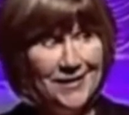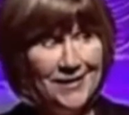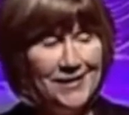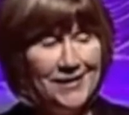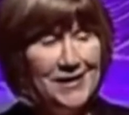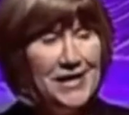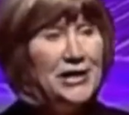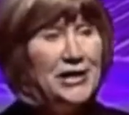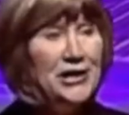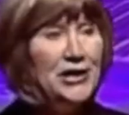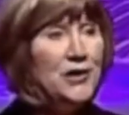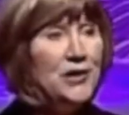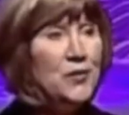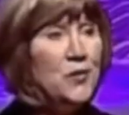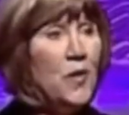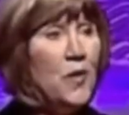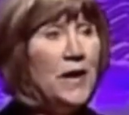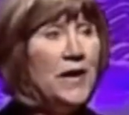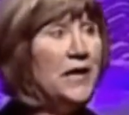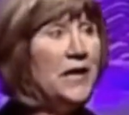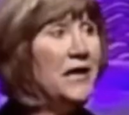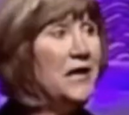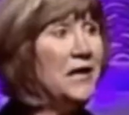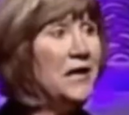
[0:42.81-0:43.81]
They just
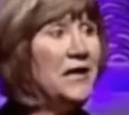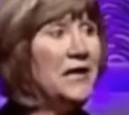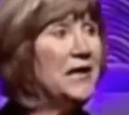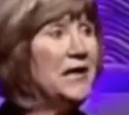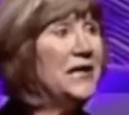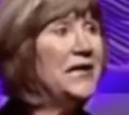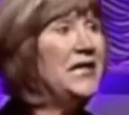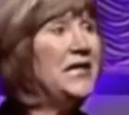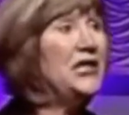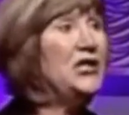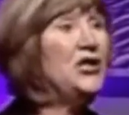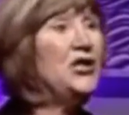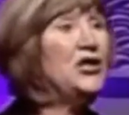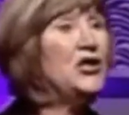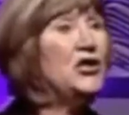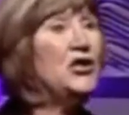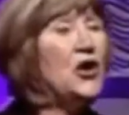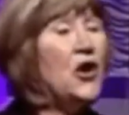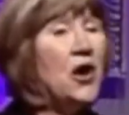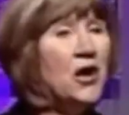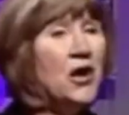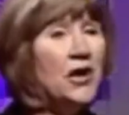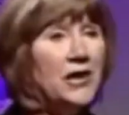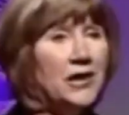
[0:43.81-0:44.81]
want to get you
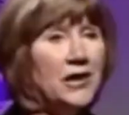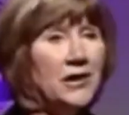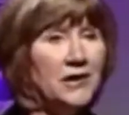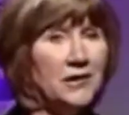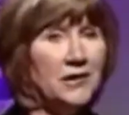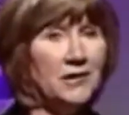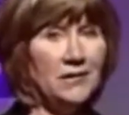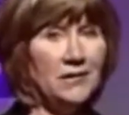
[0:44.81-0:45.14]
talking.